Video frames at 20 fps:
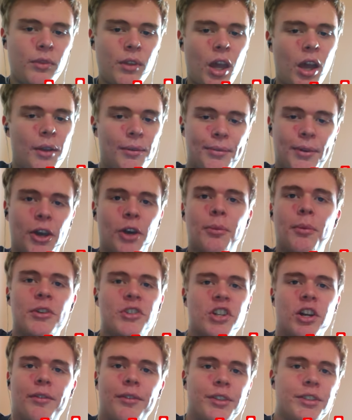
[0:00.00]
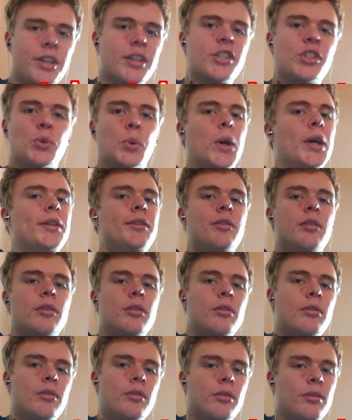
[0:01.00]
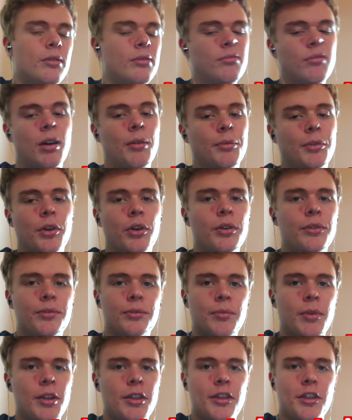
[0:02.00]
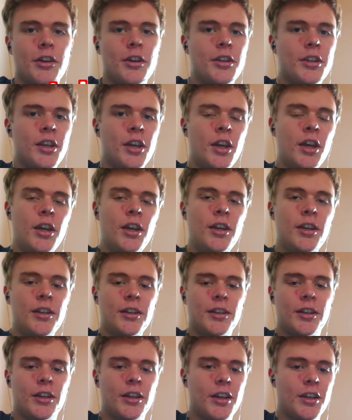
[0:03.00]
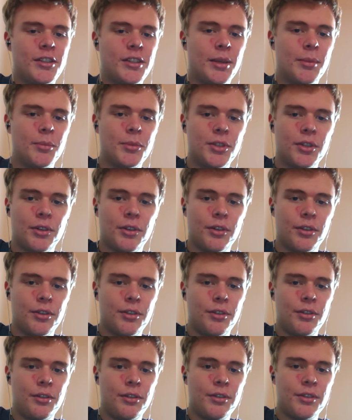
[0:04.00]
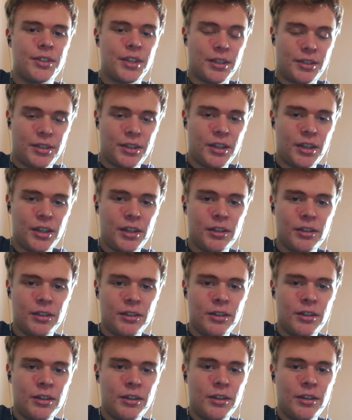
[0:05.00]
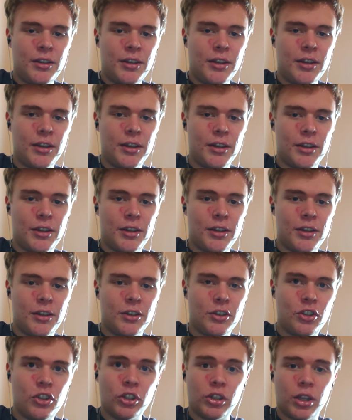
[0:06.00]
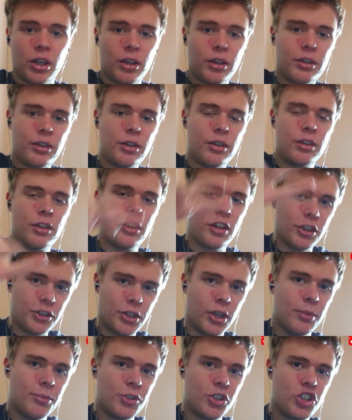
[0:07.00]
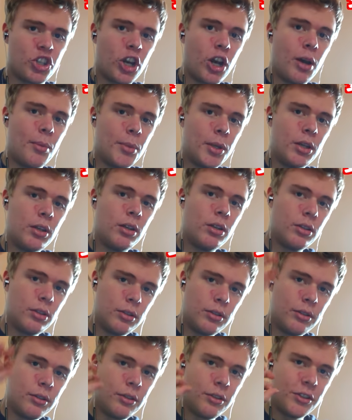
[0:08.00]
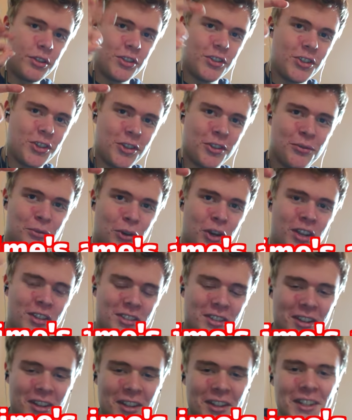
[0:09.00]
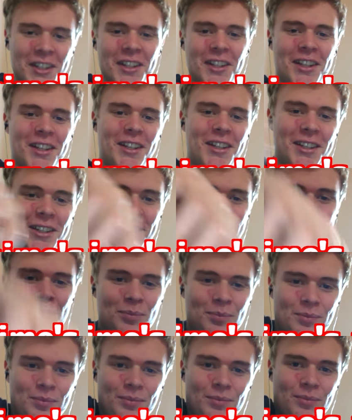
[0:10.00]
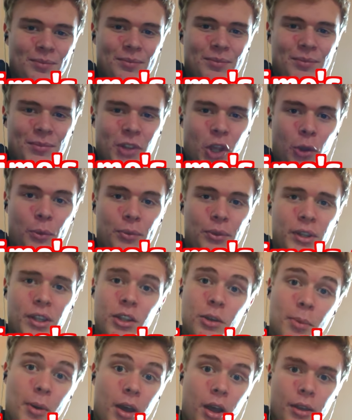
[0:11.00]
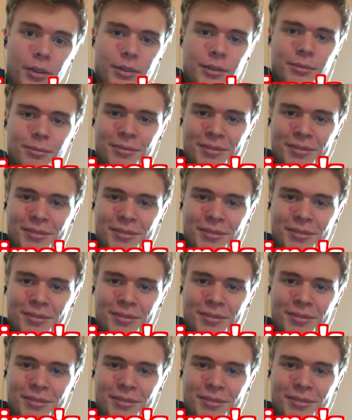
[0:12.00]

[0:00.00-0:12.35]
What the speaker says: I failed my driving test twice. I'm going for my third attempt on Saturday. Good luck. Third time's a charm. It's a good phrase. Hopefully you pass.